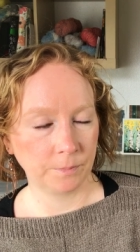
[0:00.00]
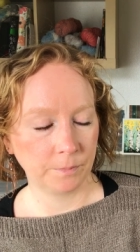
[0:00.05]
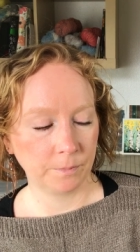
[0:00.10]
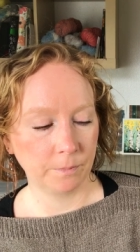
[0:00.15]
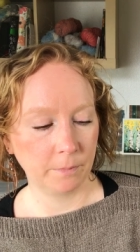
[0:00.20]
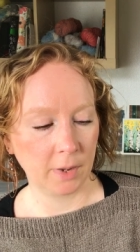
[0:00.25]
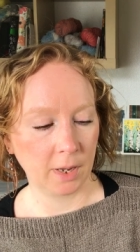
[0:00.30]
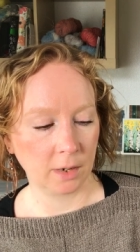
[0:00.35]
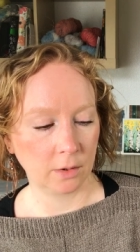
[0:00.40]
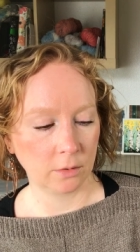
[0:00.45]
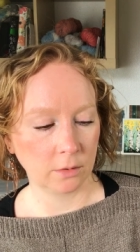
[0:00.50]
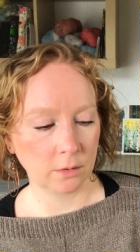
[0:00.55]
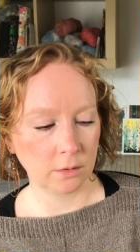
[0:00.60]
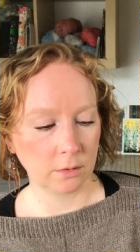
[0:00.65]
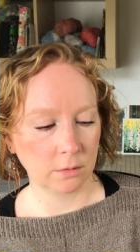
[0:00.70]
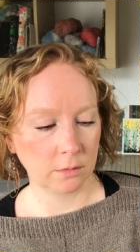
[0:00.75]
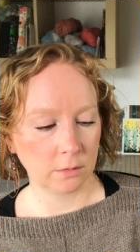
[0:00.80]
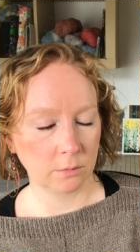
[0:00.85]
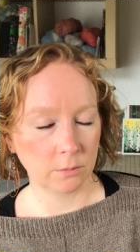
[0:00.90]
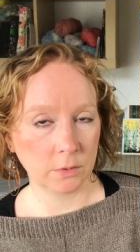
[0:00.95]
madder
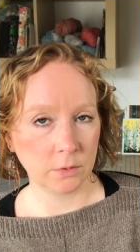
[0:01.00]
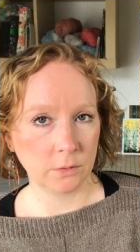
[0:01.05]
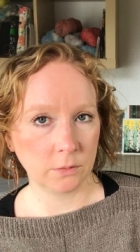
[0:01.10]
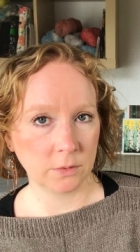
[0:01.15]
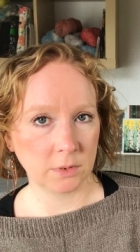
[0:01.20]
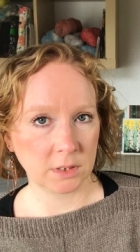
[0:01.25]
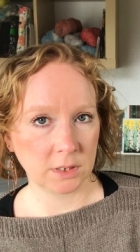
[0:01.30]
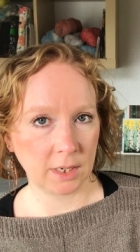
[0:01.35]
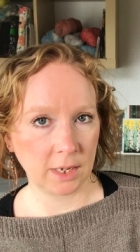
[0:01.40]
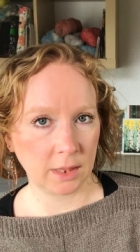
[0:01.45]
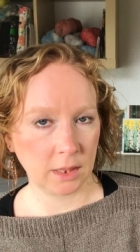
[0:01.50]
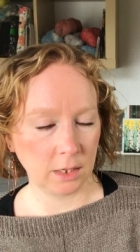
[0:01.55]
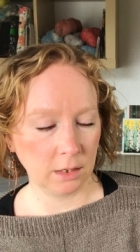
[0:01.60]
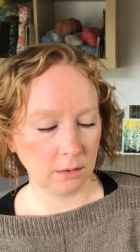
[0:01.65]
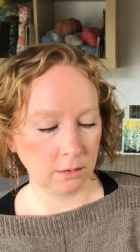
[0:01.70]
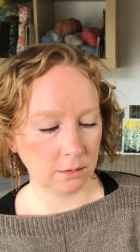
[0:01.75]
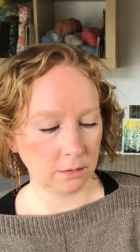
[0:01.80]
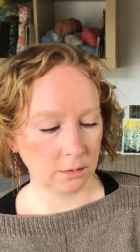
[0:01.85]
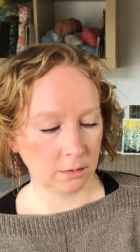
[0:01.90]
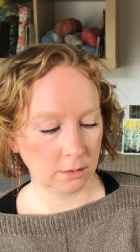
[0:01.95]
root, I
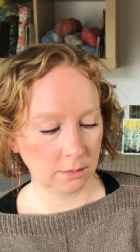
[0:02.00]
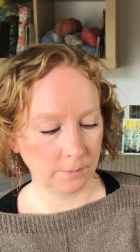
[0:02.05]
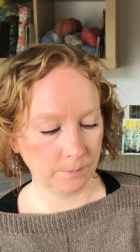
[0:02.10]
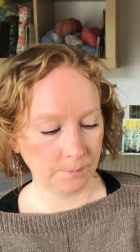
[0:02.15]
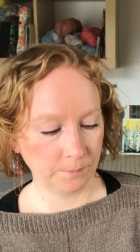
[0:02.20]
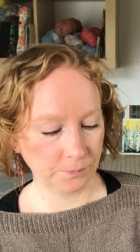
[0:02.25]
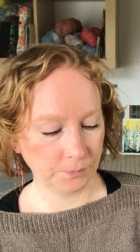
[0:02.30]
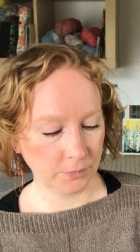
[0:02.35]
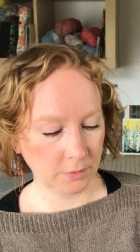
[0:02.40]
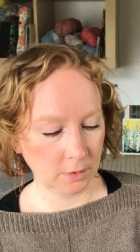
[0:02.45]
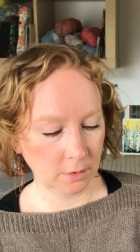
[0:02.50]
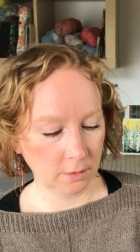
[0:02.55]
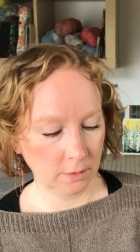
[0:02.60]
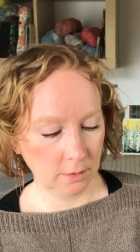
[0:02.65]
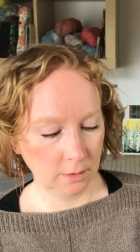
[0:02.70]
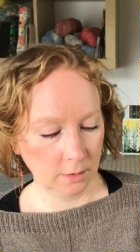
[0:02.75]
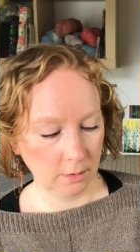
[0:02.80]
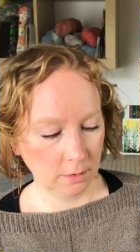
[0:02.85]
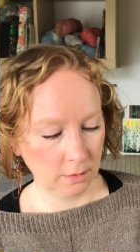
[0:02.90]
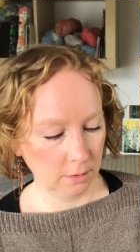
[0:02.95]
think.
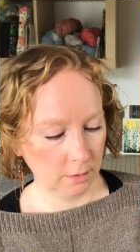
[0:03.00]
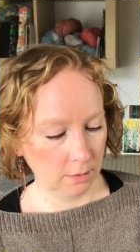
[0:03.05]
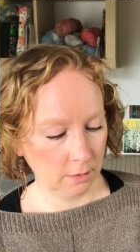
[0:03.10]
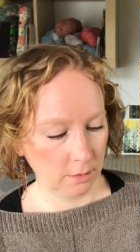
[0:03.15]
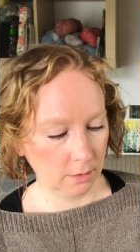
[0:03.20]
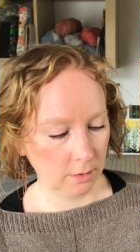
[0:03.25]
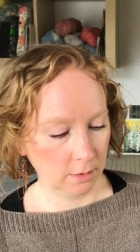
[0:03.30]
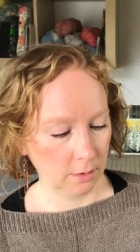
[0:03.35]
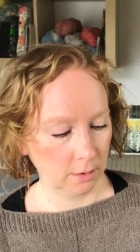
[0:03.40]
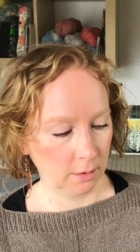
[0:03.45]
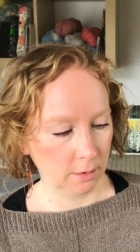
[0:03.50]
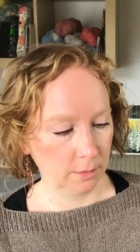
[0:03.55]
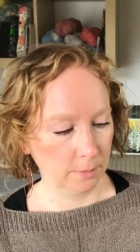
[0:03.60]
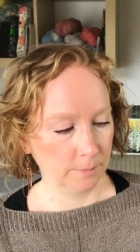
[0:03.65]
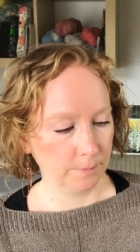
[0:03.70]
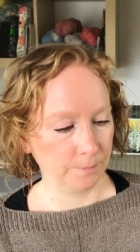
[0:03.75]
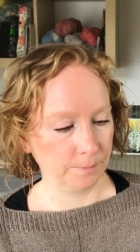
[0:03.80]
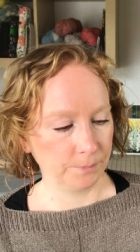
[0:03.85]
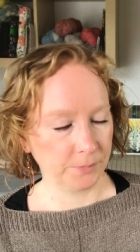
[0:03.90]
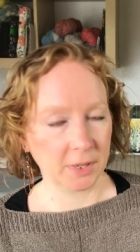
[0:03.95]

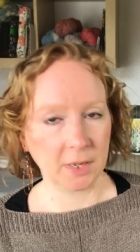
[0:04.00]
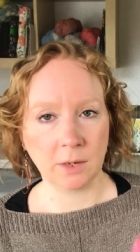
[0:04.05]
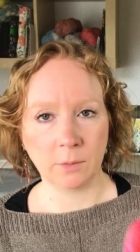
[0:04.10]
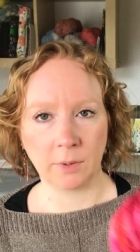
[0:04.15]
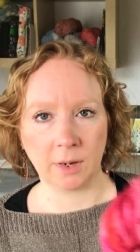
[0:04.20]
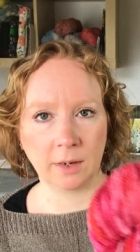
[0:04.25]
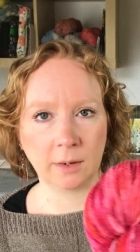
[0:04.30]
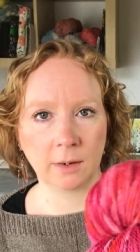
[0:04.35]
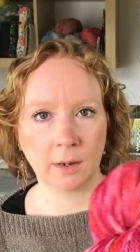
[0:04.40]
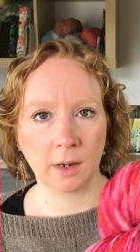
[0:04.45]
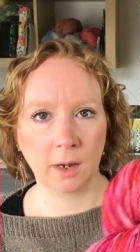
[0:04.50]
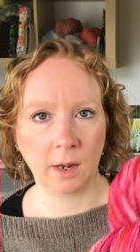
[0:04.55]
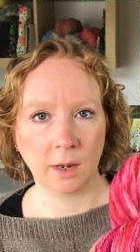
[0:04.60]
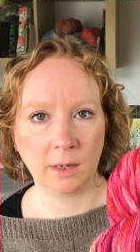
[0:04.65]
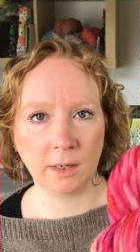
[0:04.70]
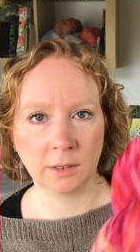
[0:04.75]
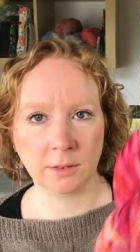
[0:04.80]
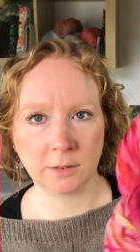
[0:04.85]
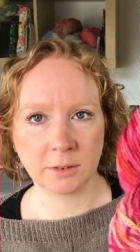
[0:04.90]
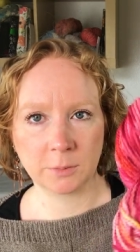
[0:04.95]
Um, anyway,
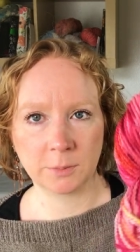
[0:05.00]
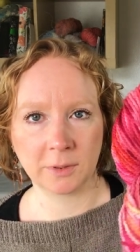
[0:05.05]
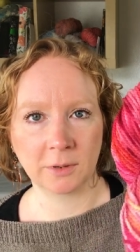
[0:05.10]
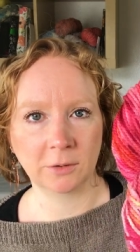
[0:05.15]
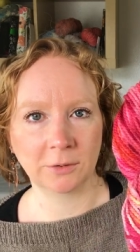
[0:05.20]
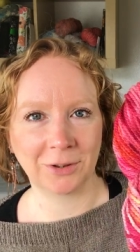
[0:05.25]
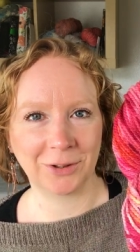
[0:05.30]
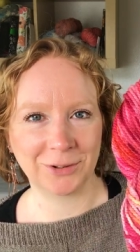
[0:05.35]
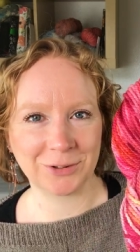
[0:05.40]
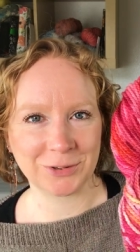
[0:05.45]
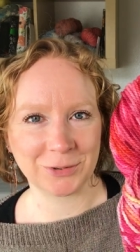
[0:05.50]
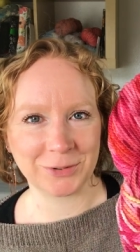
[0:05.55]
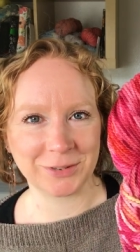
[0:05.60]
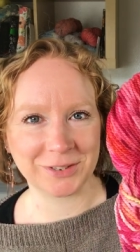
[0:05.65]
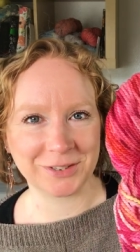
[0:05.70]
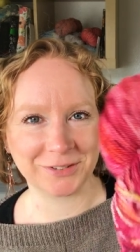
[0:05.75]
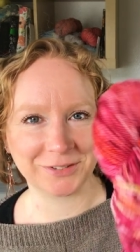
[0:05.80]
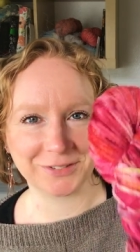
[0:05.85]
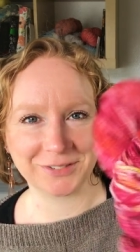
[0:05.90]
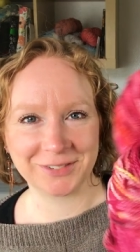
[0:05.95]
I sprinkled all sorts
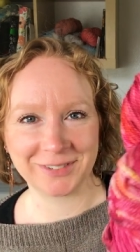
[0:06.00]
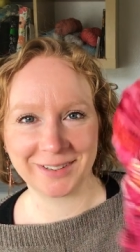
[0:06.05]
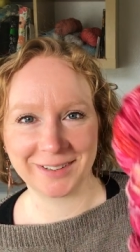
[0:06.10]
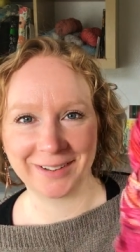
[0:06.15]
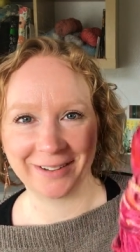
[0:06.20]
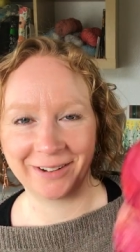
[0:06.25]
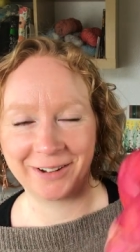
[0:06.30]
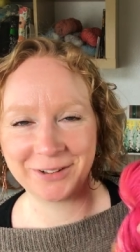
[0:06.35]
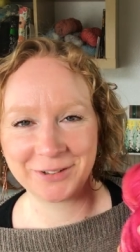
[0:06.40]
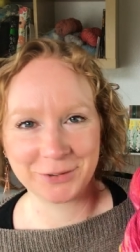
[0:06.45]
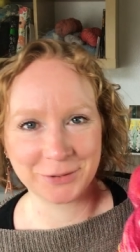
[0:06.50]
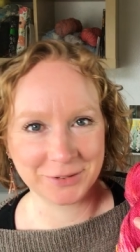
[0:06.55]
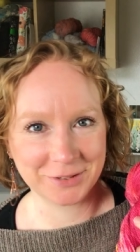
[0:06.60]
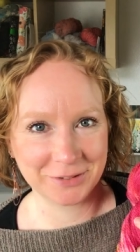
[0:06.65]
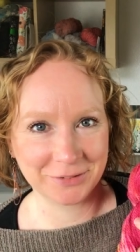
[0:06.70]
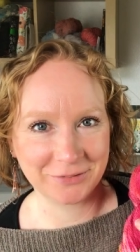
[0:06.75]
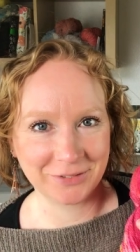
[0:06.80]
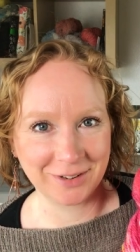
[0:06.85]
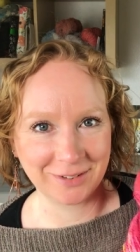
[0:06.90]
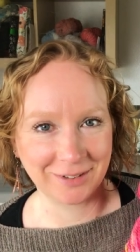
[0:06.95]
of all sorts
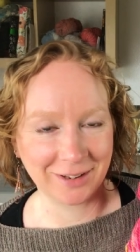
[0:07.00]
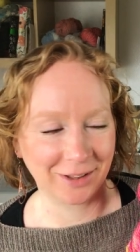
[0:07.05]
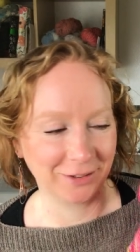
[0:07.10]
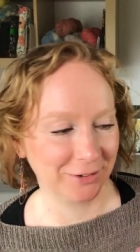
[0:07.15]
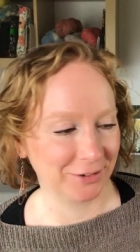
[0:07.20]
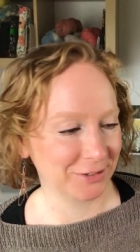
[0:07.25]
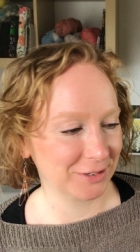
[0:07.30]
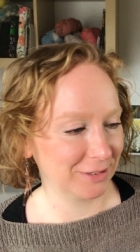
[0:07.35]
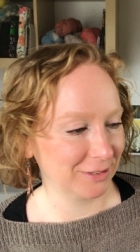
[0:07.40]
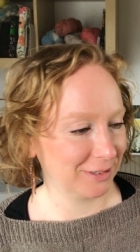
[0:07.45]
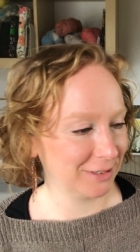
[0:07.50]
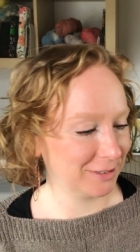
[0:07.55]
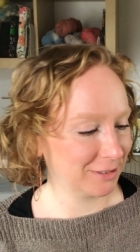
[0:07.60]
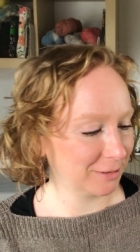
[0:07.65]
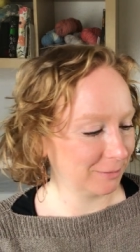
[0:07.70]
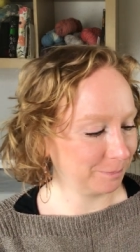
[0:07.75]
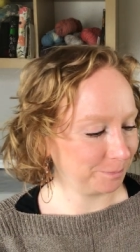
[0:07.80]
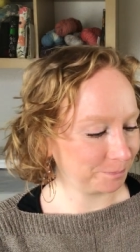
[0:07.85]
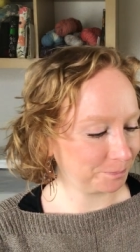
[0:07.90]
of fun colors on these.